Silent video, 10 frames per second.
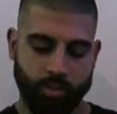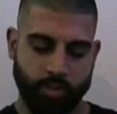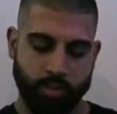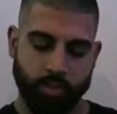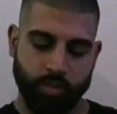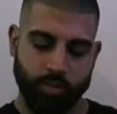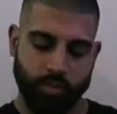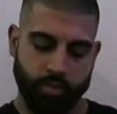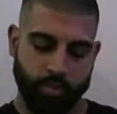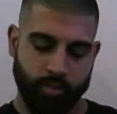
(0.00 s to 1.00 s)

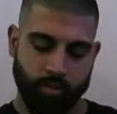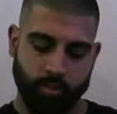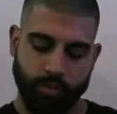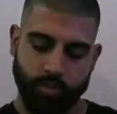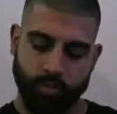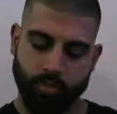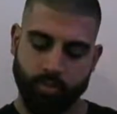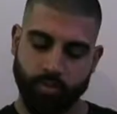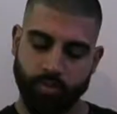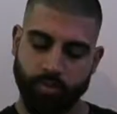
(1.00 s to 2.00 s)

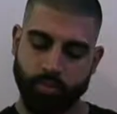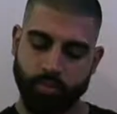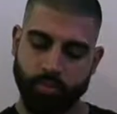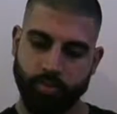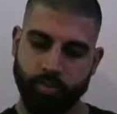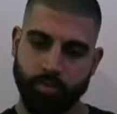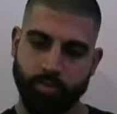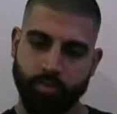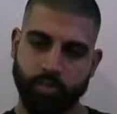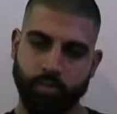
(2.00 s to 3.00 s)

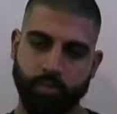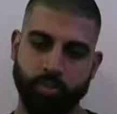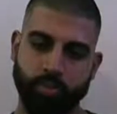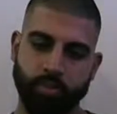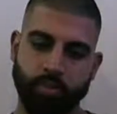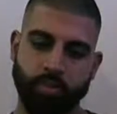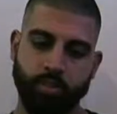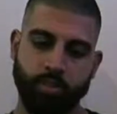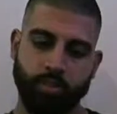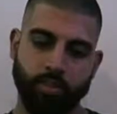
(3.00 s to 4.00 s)

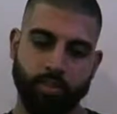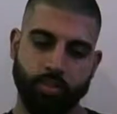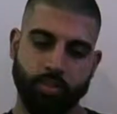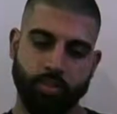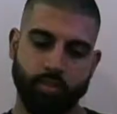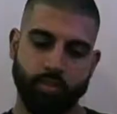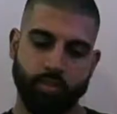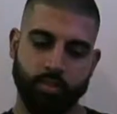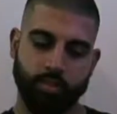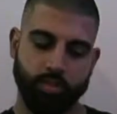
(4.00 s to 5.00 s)

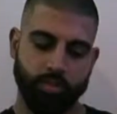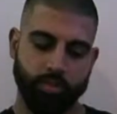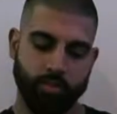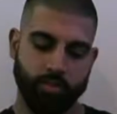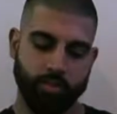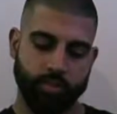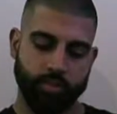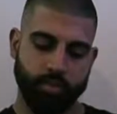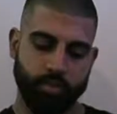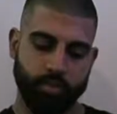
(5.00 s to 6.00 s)
No words are spoken by the person on screen.